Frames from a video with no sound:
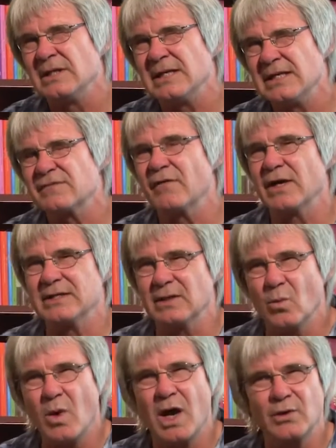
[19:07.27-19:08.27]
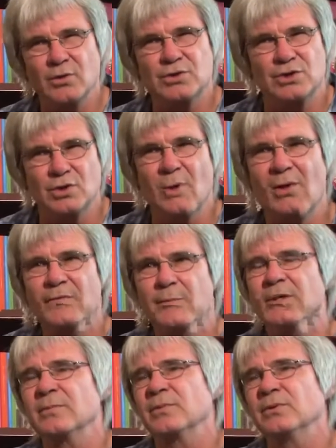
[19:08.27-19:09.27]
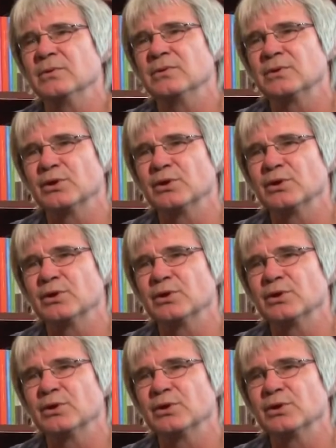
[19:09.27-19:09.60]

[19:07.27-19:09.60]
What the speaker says: is finding one or two other people